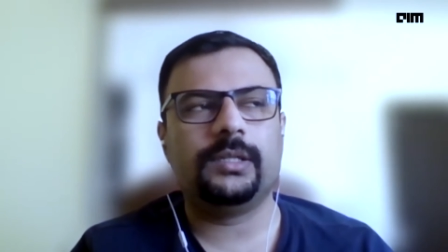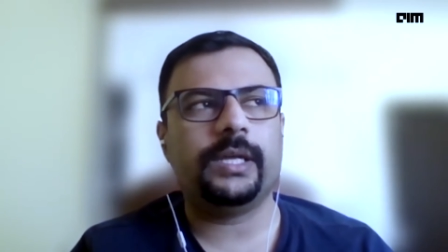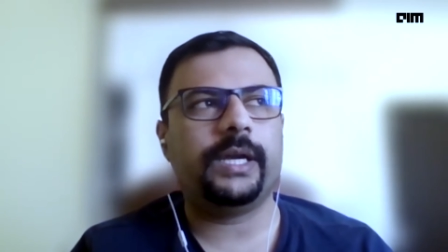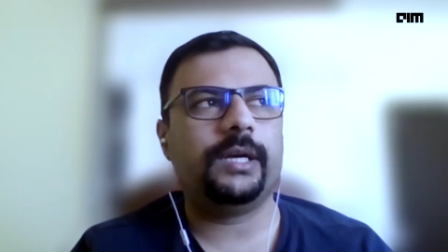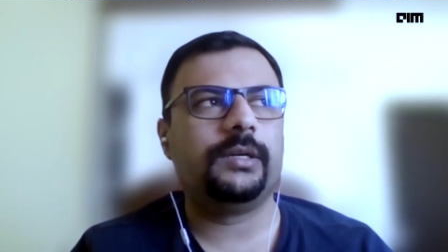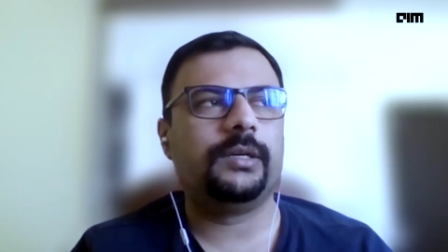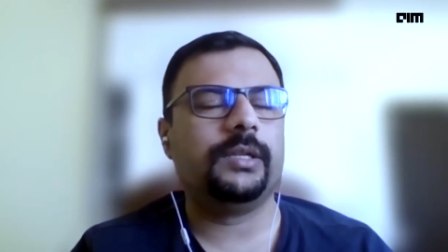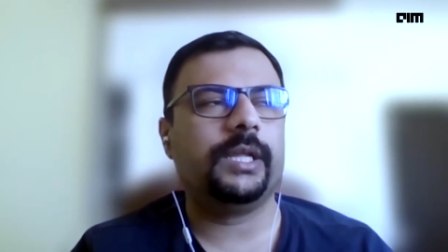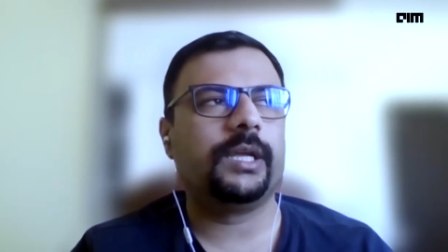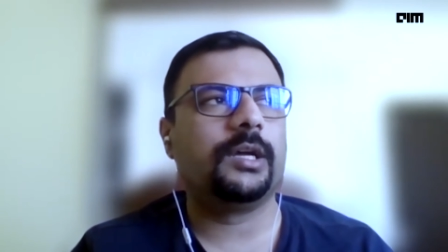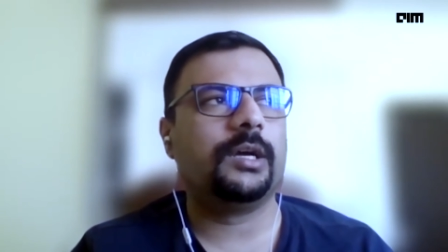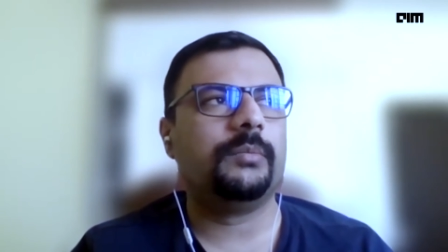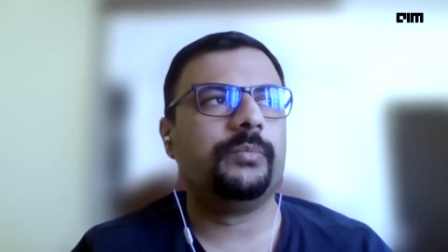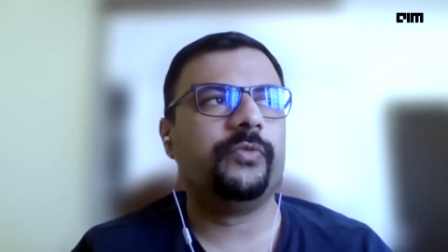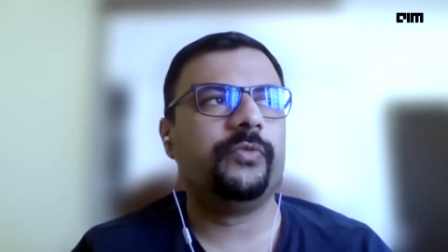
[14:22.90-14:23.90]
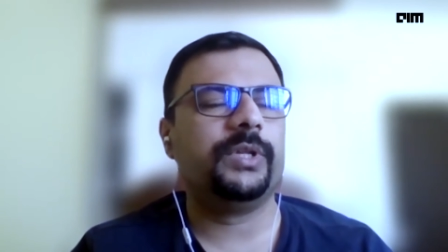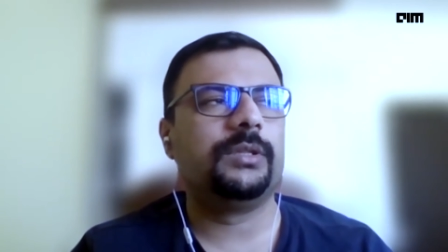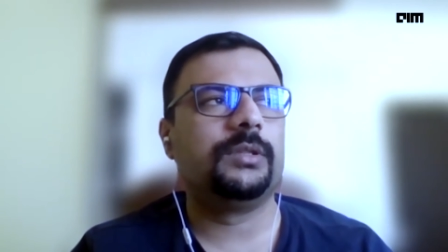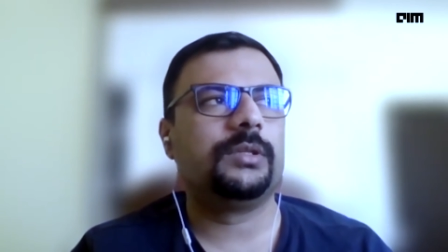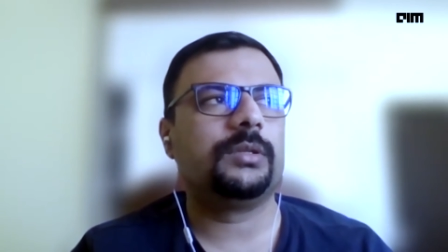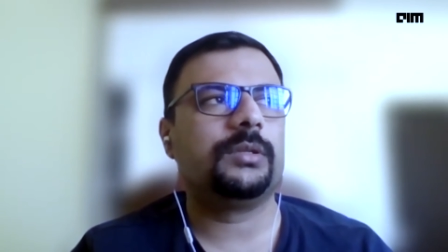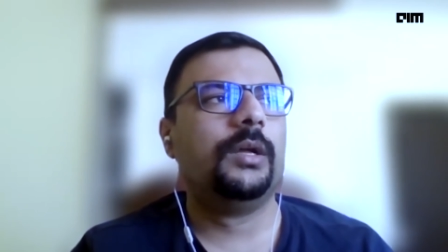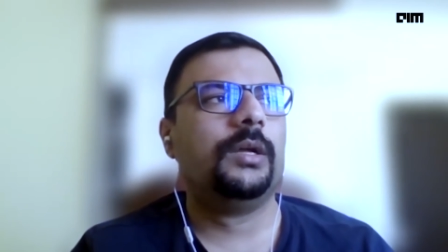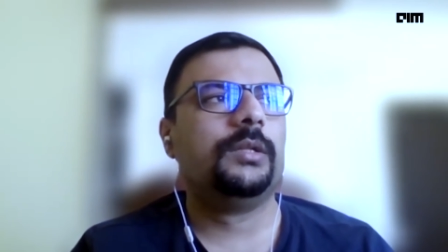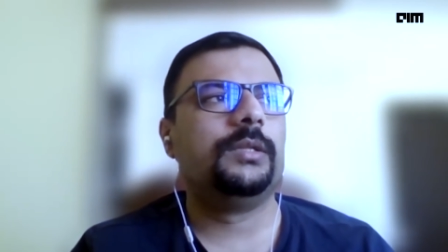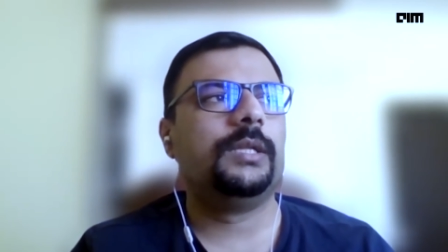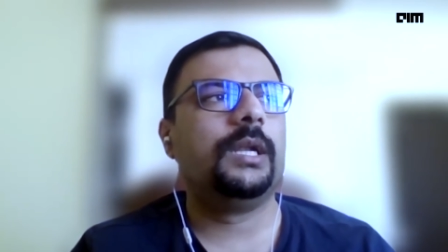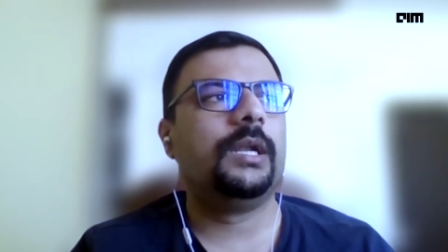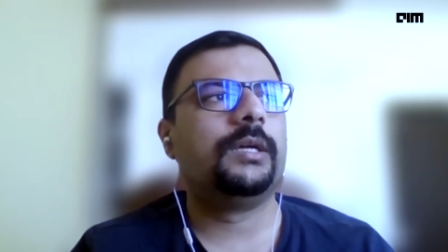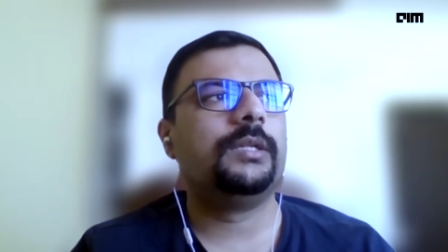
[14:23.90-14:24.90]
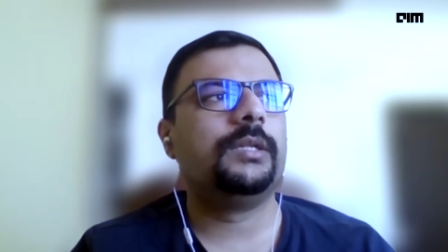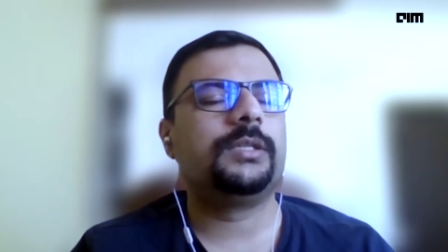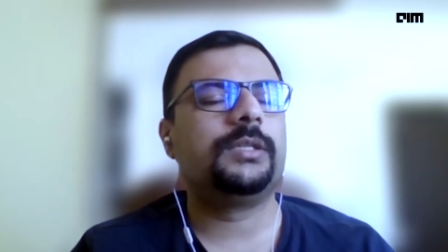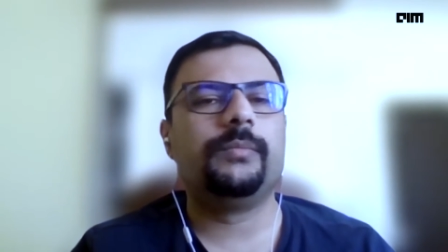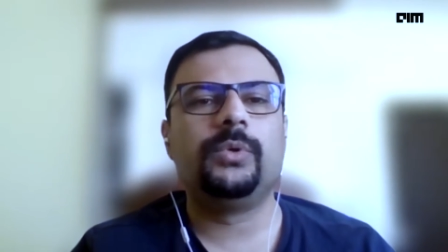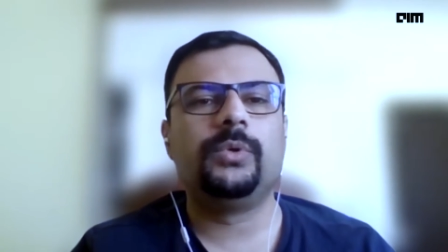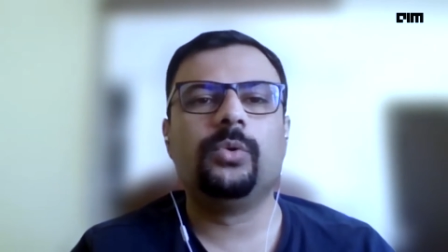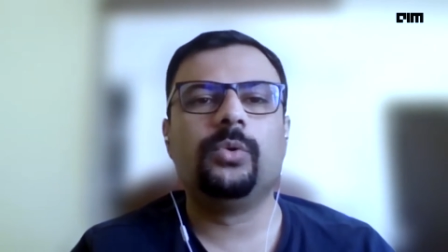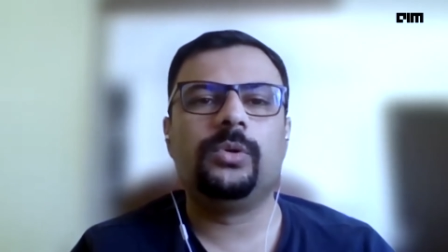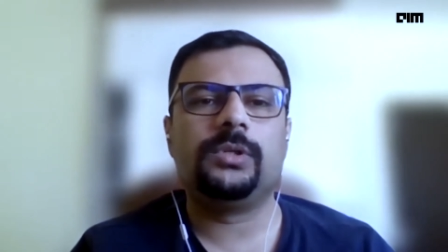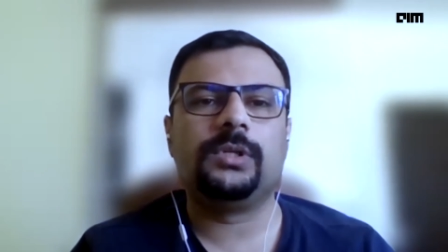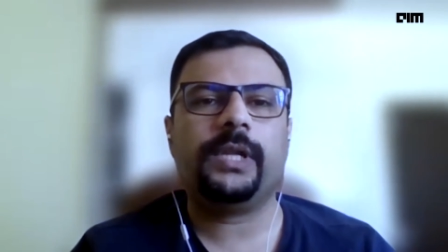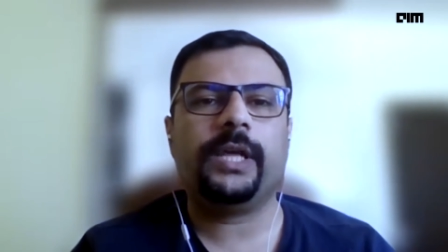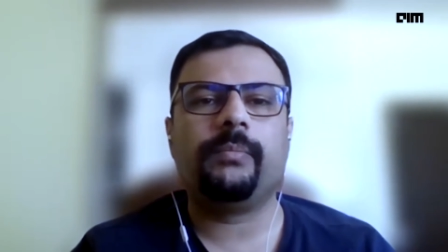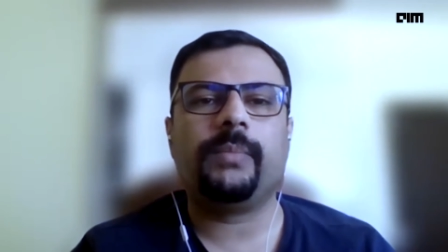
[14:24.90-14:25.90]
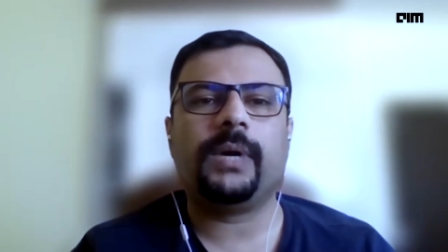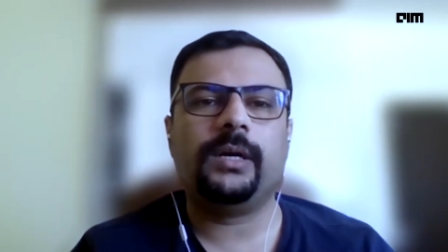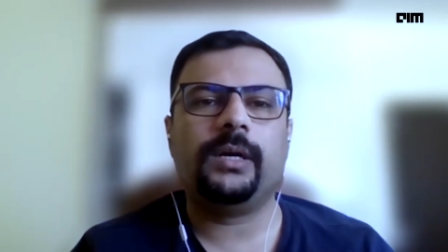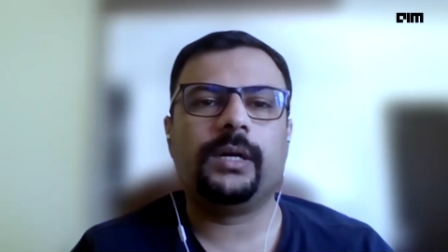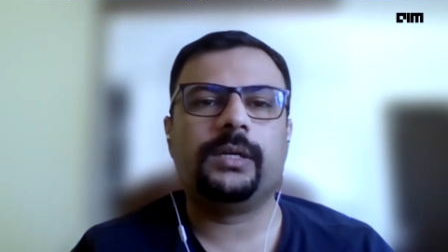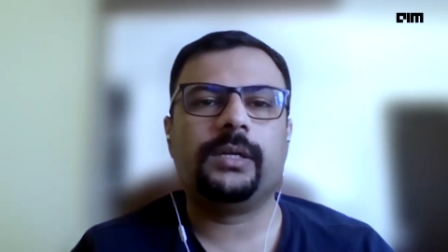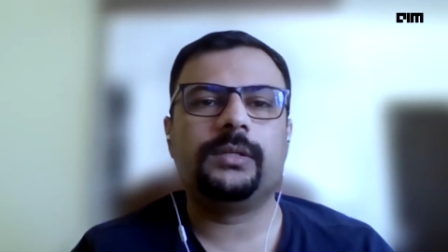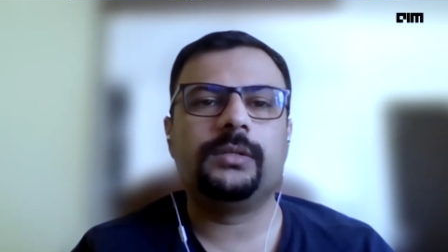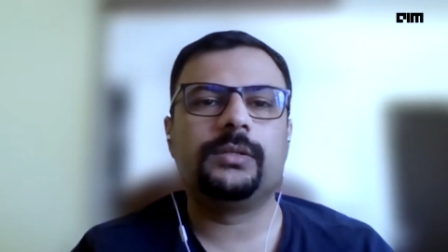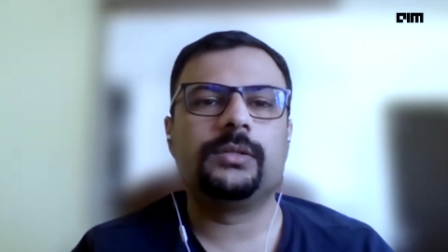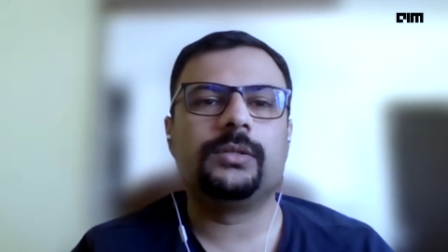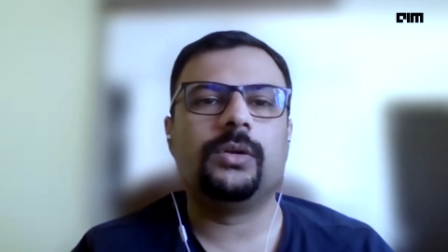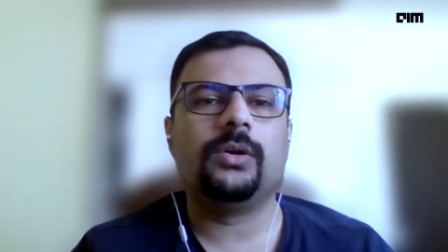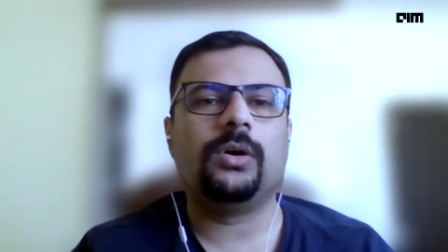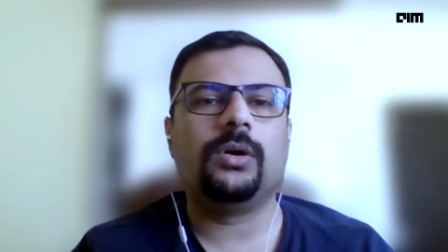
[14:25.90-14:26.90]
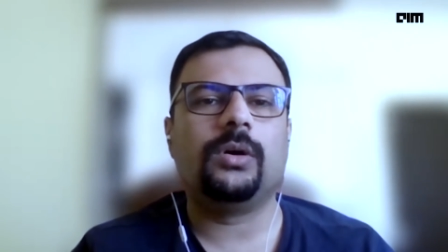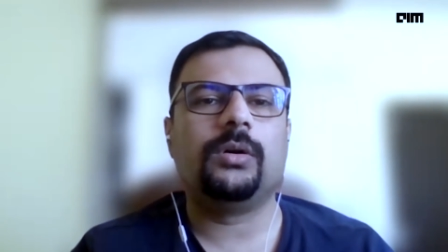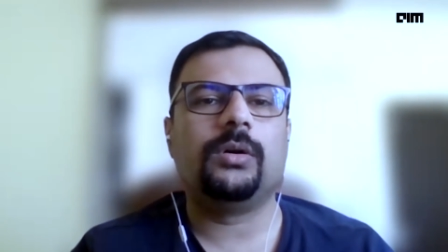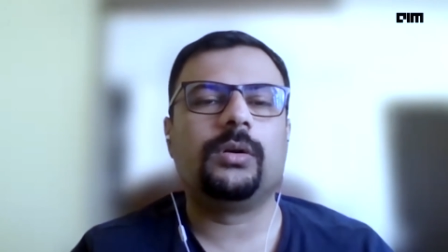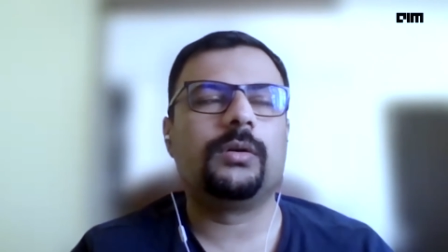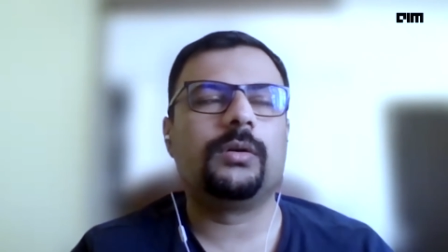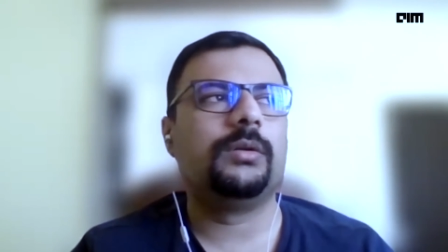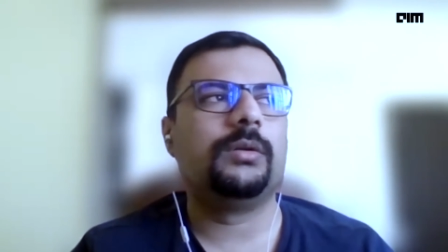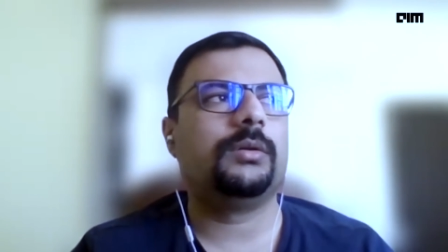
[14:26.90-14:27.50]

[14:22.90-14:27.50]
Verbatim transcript: that they come with, they learn some tools like Pandas or